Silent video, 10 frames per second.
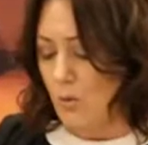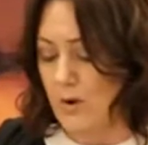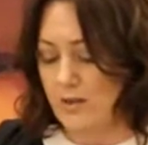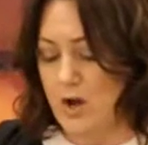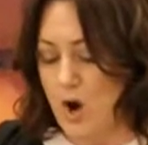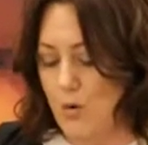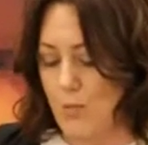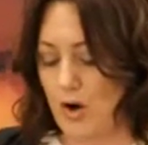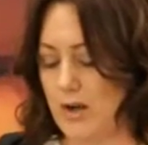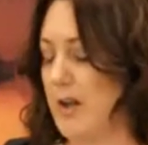with no
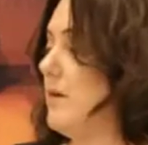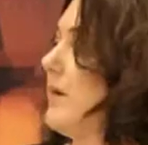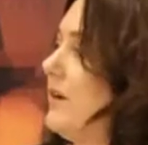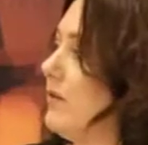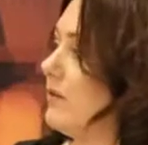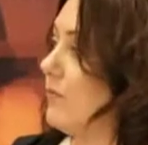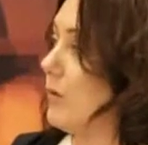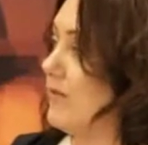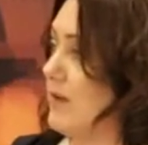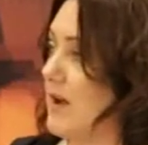marketing budgets,
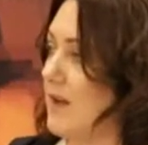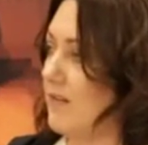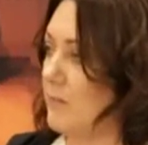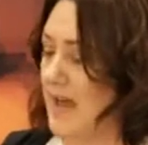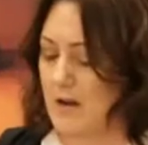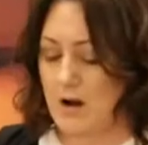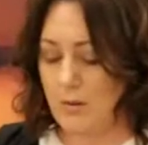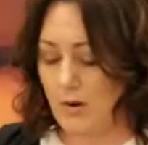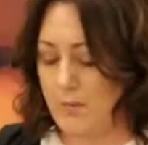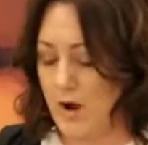forced to cut spending
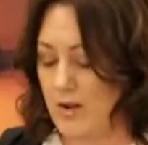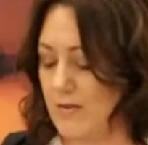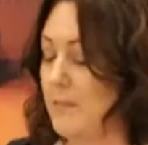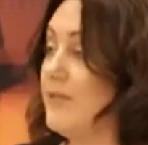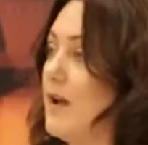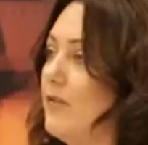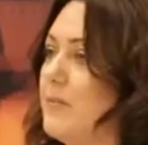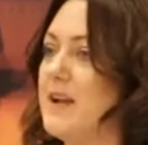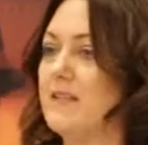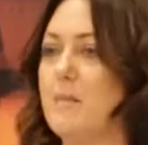on promoting themselves
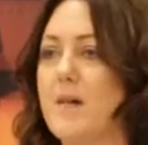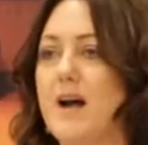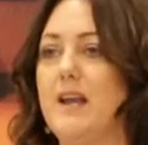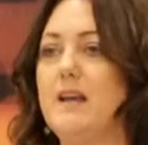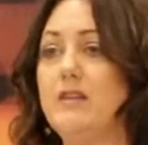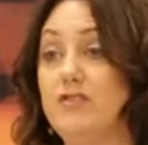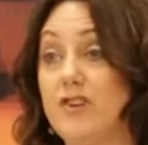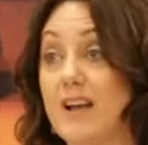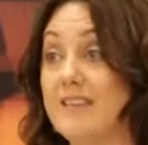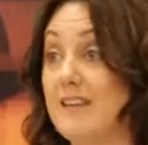because the money
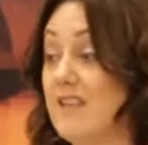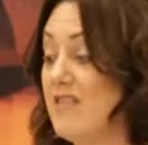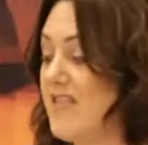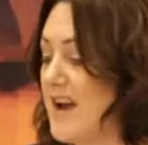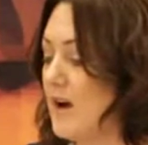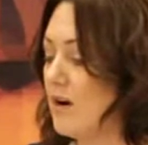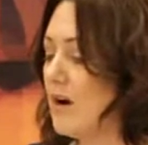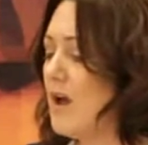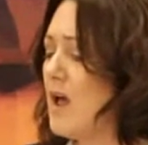just isn't there.